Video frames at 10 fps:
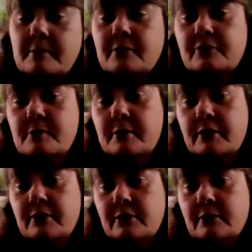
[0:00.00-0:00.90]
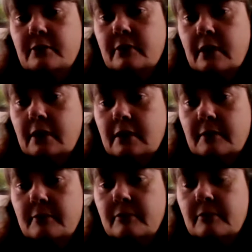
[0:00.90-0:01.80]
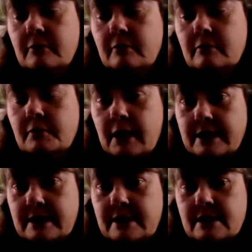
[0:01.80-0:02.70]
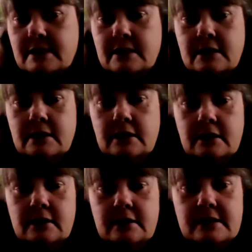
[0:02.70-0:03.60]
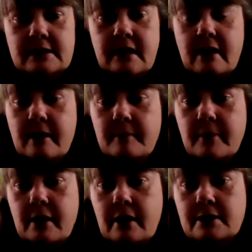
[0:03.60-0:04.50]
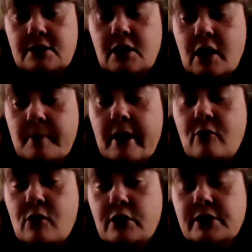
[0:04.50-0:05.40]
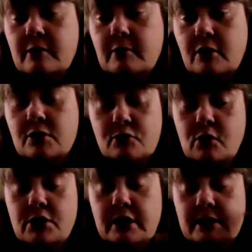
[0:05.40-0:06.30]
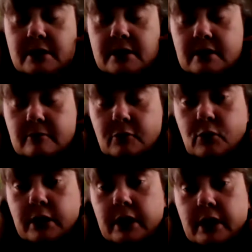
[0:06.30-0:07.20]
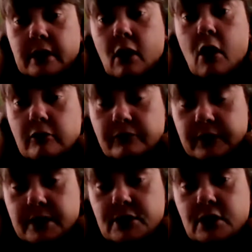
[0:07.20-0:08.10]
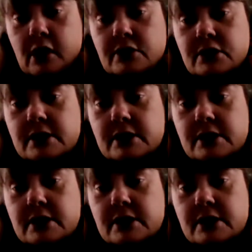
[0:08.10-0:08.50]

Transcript: people from other places this time to talk about quarantine because quarantine is important in all fish, not